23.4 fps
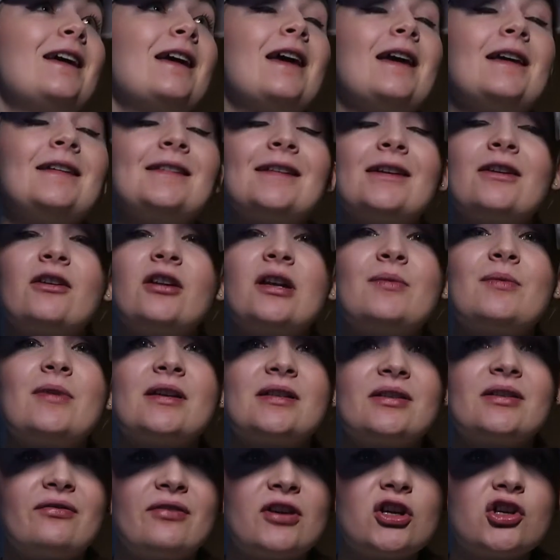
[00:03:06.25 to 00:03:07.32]
is it going to be
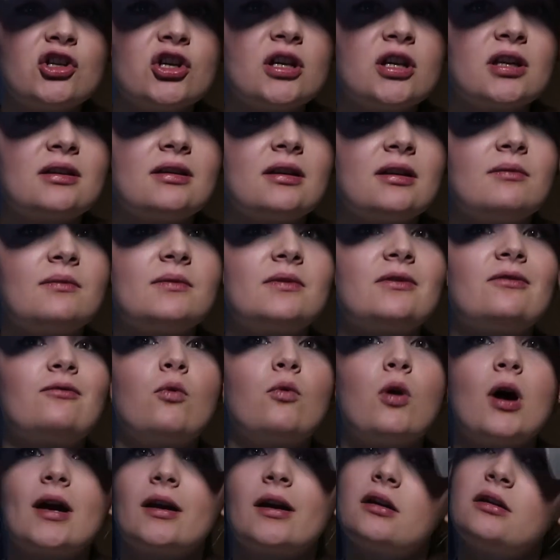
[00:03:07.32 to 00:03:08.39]
as efficient in terms of
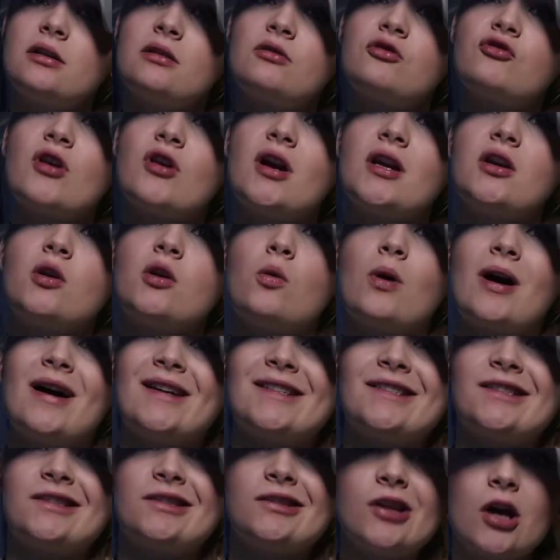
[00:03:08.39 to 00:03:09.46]
what I can do
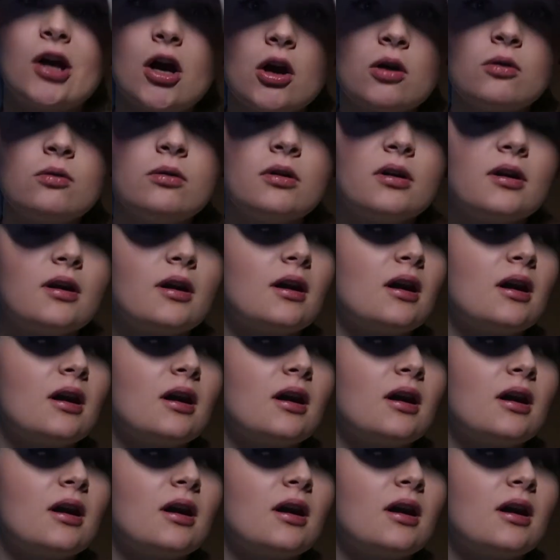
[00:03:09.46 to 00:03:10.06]
training-wise? No.